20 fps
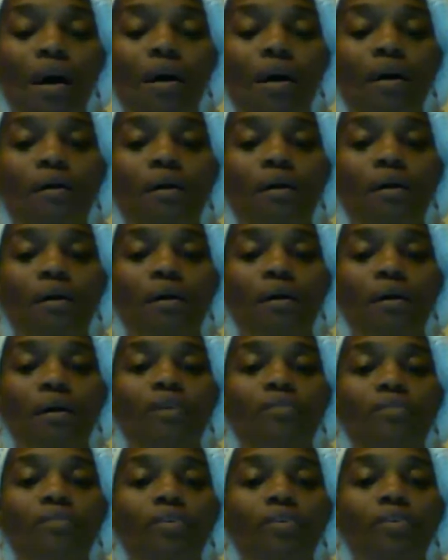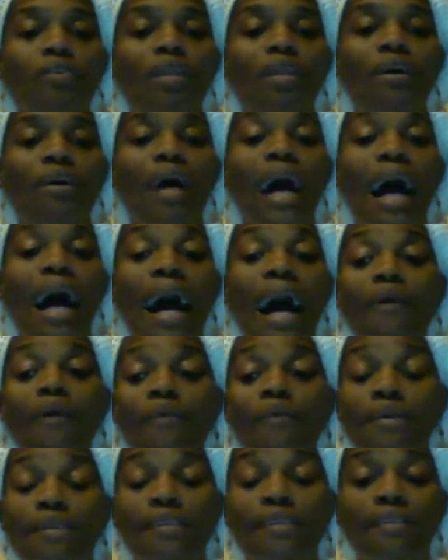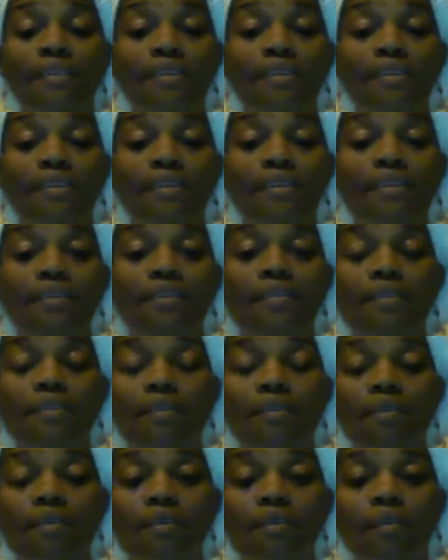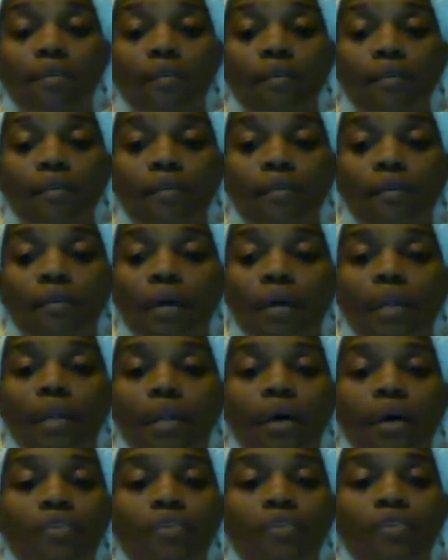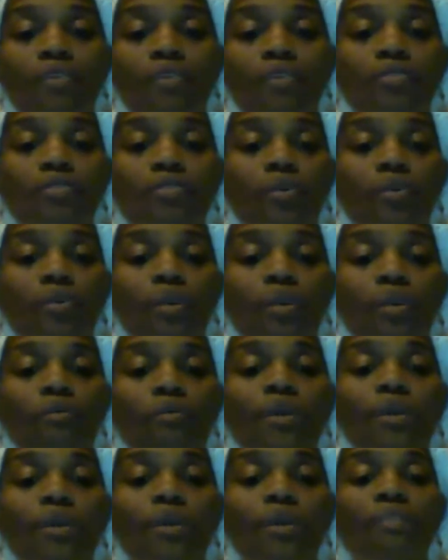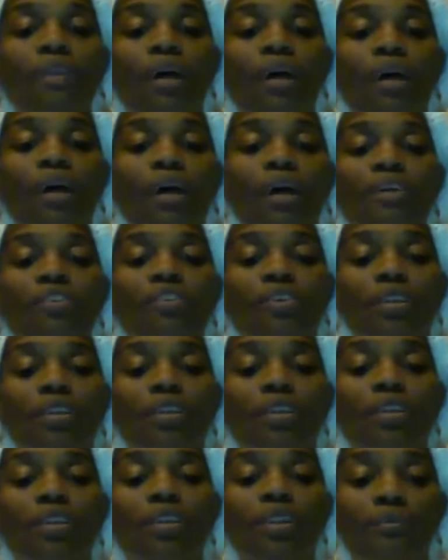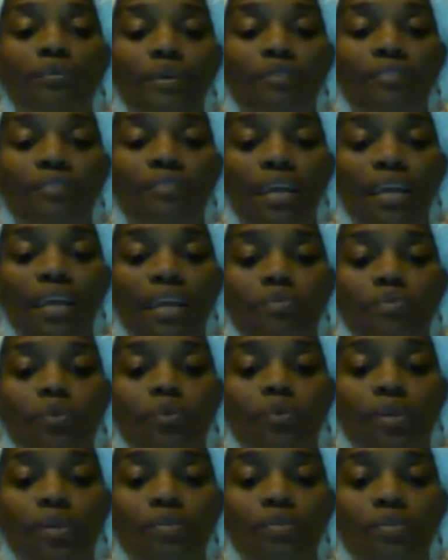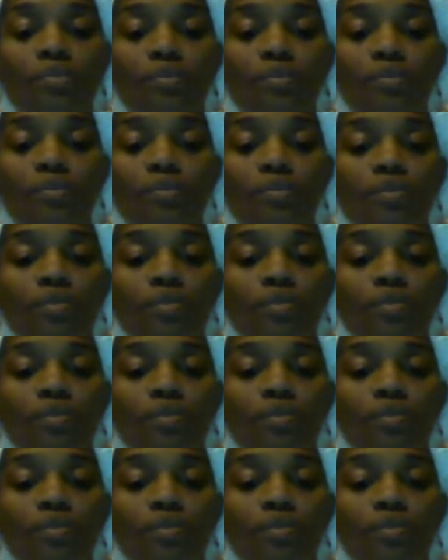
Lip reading: also their irises, and also their touching their reflex points.